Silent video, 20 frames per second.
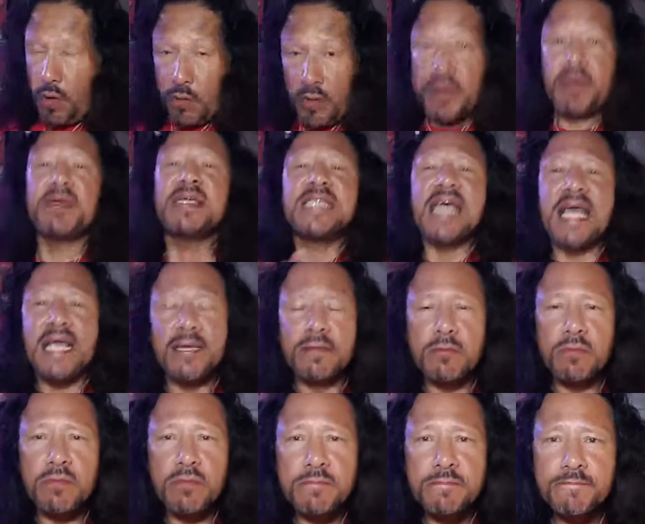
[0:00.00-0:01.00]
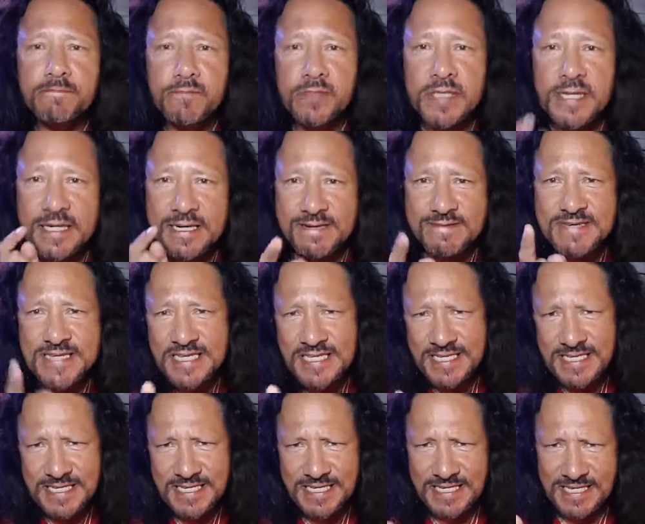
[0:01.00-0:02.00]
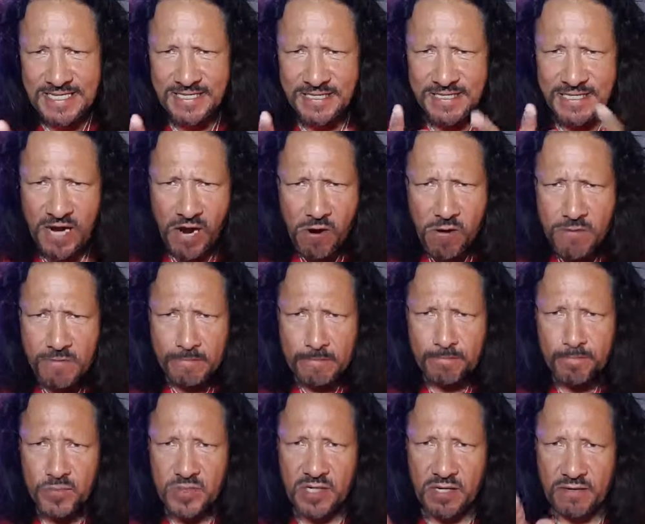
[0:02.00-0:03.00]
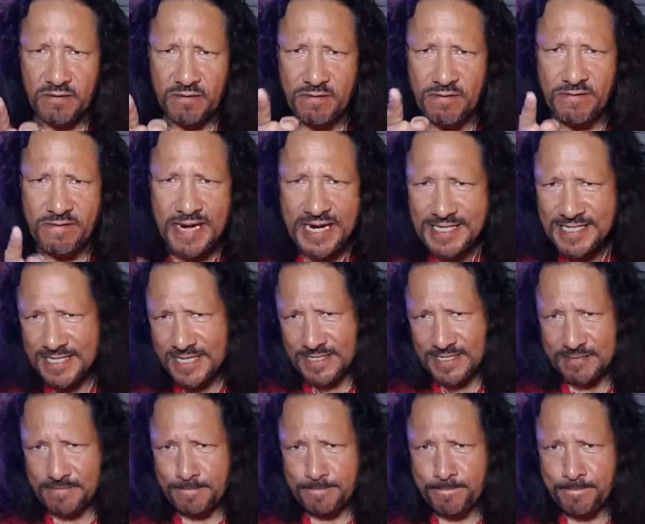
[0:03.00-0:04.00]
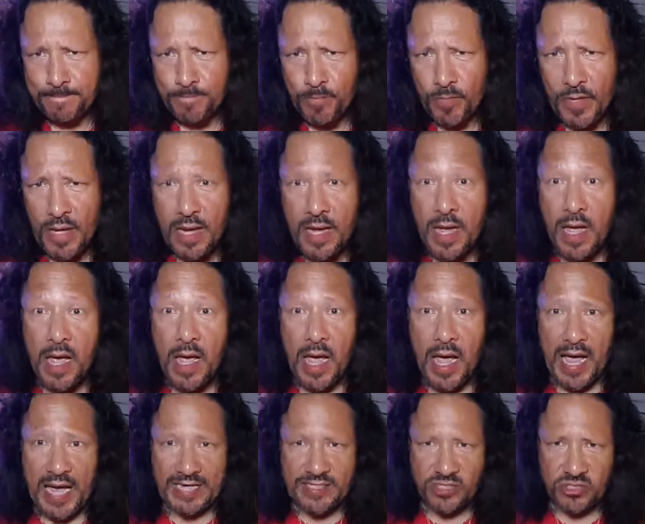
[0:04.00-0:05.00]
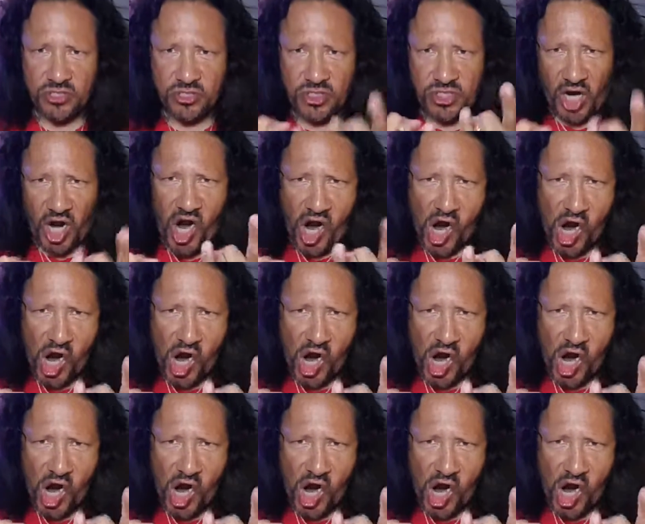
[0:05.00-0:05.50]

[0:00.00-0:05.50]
do we say? We always say no to racism. And go